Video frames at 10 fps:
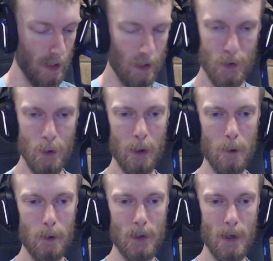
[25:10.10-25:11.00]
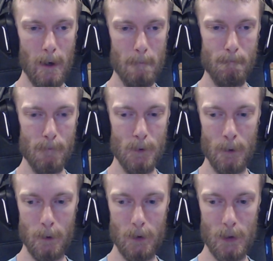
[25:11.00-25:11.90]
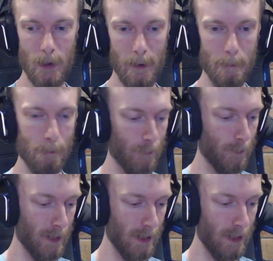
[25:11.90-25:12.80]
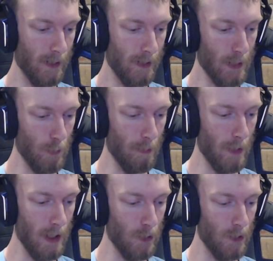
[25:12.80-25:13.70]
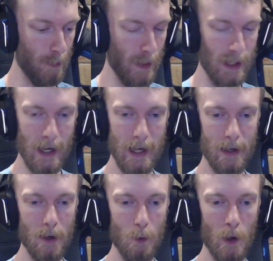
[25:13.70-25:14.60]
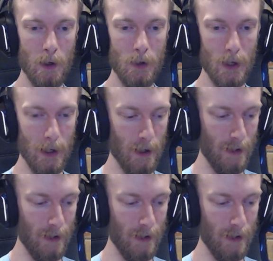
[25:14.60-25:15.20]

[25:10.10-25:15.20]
not a good start. It's not a good start. This one might just be a one and done.